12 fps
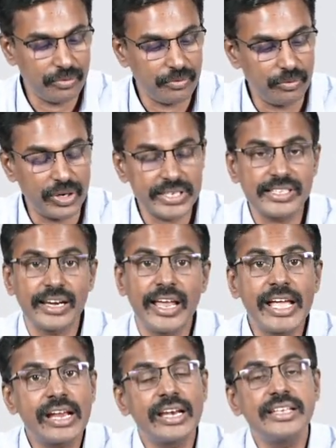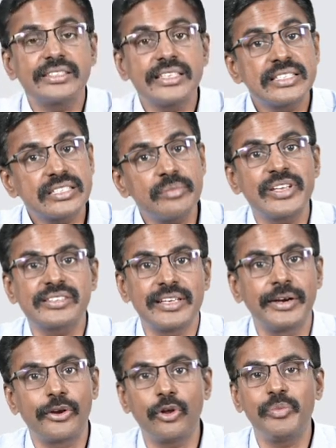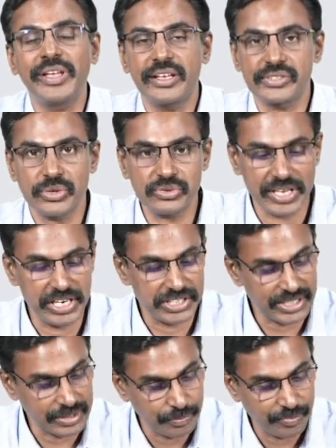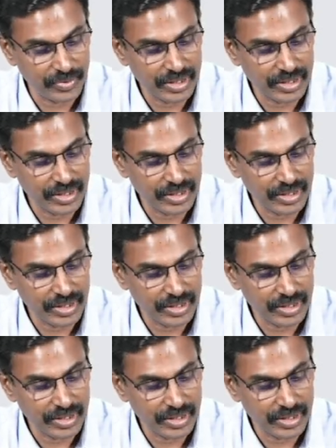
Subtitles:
What is the likely systemic syndromic association,